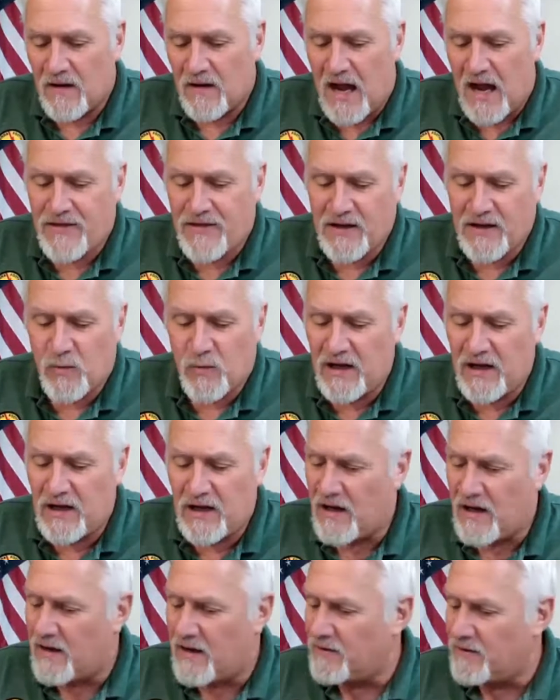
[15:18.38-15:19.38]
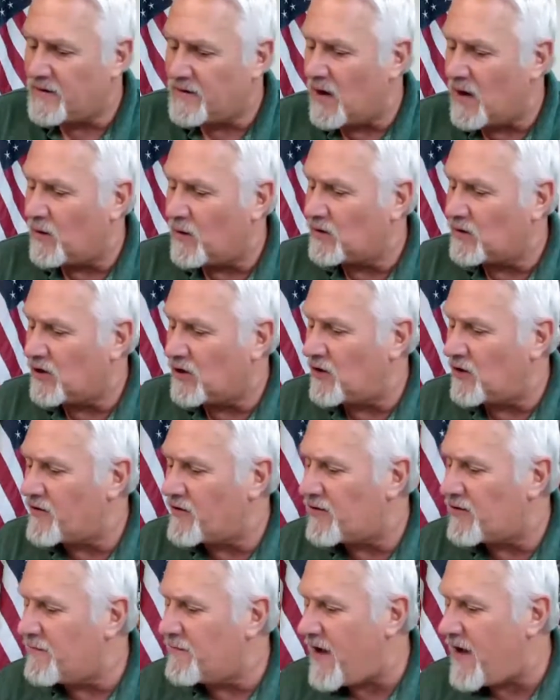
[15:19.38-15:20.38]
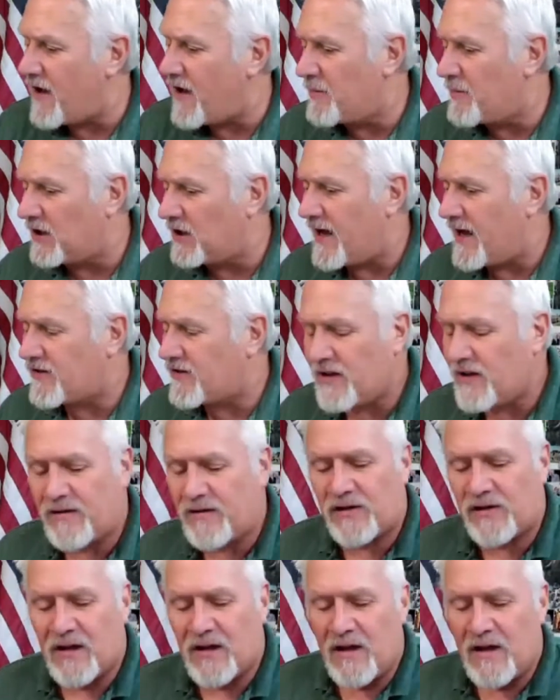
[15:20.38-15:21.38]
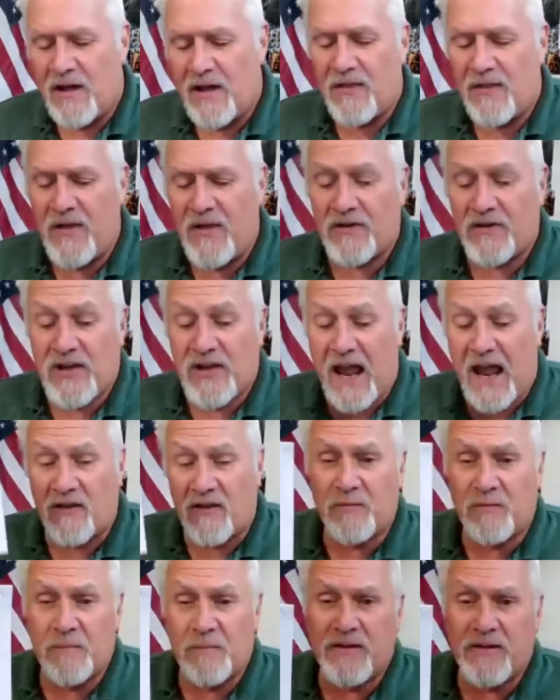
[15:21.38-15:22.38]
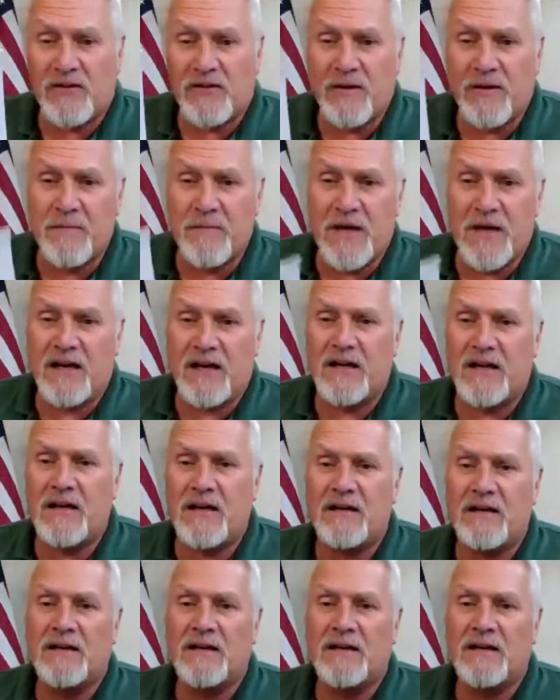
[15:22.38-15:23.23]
I think we, uh, you know, learned some valuable lessons. This has been submitted.